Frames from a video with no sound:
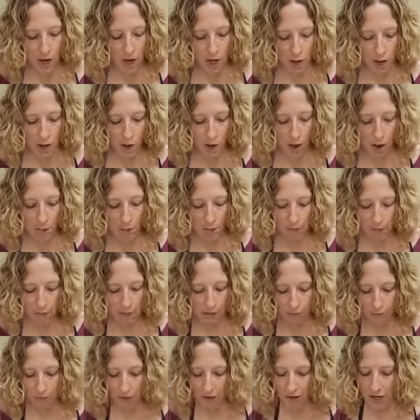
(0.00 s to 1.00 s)
So I'm going to
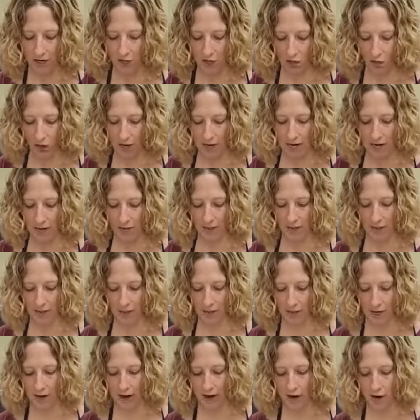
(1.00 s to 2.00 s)
finish grating this
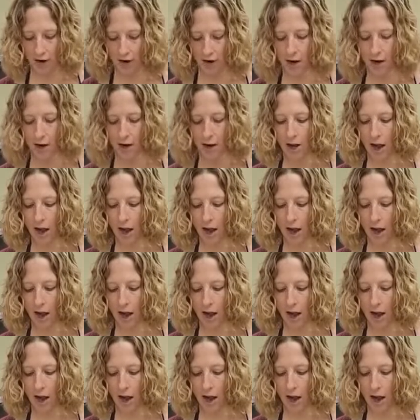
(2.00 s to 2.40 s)
entire